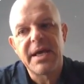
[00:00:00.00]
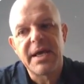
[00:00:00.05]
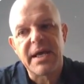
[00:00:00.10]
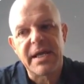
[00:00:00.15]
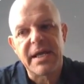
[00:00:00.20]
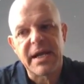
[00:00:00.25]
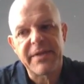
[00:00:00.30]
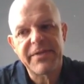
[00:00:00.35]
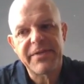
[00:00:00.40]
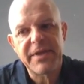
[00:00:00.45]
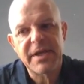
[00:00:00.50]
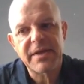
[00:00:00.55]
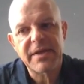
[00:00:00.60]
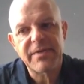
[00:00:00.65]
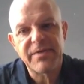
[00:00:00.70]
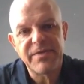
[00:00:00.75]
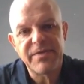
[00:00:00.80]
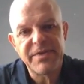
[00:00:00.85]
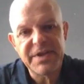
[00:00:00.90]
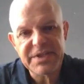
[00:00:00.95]
And I think
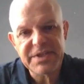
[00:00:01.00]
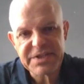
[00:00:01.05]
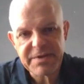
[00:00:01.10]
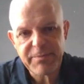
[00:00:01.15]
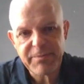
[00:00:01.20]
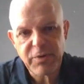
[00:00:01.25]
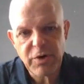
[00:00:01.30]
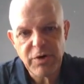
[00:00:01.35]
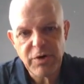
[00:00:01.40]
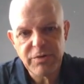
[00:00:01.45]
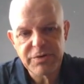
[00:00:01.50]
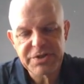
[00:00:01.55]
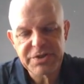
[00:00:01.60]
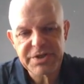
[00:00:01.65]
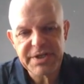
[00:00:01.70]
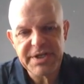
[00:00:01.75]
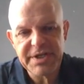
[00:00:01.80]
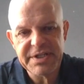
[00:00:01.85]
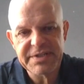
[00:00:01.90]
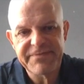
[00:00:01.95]
this
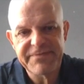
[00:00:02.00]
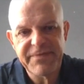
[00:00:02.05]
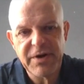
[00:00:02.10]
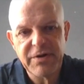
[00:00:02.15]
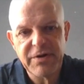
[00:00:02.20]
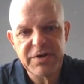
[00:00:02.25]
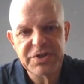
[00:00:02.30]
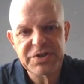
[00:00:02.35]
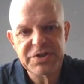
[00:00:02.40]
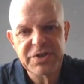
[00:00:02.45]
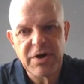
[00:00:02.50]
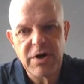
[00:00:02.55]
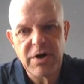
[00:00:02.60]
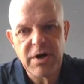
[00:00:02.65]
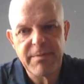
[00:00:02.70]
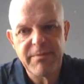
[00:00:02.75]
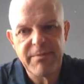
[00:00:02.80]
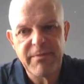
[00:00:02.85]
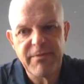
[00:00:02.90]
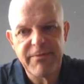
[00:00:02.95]
approach is very
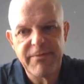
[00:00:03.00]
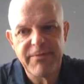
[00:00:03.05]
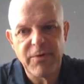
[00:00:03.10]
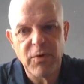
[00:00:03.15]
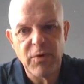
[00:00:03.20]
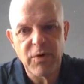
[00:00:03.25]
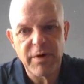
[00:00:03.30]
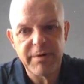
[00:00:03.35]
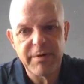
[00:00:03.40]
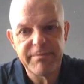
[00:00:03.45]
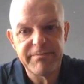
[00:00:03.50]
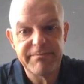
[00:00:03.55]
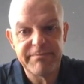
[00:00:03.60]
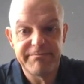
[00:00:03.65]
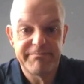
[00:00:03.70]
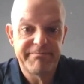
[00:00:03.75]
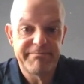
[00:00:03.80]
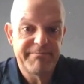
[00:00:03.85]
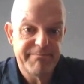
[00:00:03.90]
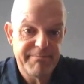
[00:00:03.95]
sharp for
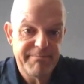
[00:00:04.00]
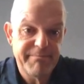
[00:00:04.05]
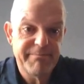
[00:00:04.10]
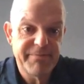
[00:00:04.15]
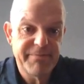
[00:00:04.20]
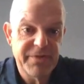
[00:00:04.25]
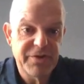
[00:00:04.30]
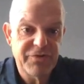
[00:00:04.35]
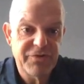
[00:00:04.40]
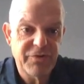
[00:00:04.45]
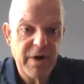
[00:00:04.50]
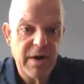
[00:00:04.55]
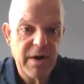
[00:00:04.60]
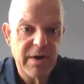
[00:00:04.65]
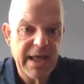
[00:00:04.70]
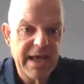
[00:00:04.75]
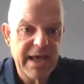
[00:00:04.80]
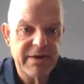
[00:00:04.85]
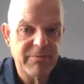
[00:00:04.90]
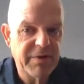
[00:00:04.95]
the draw
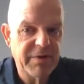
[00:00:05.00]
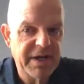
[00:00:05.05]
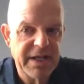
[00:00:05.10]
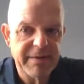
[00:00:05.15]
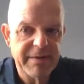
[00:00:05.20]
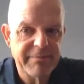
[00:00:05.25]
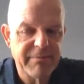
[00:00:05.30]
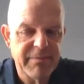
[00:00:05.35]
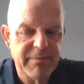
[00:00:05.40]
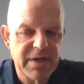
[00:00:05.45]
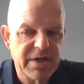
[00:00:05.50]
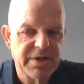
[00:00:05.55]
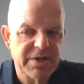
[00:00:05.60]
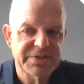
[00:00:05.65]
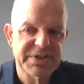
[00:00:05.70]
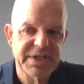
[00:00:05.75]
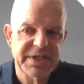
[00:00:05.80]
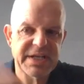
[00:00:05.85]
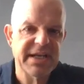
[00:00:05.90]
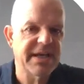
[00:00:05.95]
line winning,
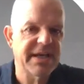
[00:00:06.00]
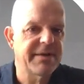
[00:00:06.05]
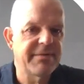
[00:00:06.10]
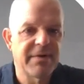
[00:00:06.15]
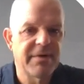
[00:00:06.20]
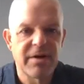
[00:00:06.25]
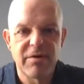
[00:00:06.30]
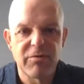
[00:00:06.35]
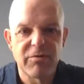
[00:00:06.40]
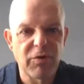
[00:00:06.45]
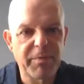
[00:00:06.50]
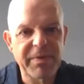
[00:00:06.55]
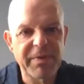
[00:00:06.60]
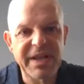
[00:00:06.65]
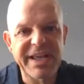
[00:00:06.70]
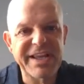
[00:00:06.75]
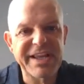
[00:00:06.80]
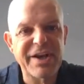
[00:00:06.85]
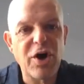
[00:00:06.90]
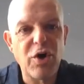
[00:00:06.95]
because again, we're
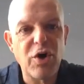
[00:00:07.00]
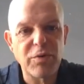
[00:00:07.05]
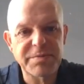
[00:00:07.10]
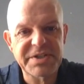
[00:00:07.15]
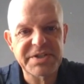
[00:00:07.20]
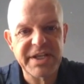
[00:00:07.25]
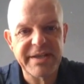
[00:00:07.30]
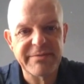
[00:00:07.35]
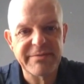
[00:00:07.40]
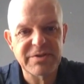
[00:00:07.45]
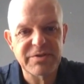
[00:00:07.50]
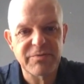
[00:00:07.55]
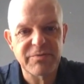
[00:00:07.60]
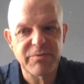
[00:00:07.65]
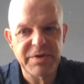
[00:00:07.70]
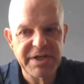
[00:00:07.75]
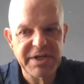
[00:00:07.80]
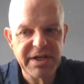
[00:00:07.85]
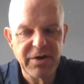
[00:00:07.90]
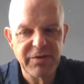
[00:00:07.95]
playing home teams.
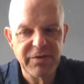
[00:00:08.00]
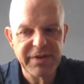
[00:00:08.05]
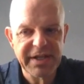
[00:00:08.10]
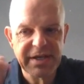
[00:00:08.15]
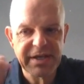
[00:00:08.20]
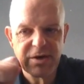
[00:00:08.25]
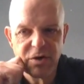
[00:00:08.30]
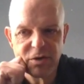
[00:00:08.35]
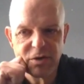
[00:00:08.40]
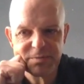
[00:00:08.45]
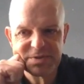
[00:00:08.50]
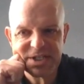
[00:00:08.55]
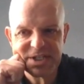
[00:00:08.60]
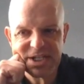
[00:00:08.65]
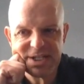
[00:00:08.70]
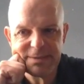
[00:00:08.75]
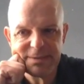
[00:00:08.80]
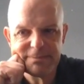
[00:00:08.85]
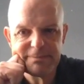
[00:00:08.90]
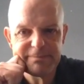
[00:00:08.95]
We know that the home
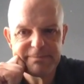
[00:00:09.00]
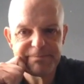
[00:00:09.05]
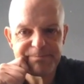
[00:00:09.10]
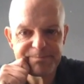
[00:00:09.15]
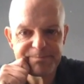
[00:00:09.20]
team,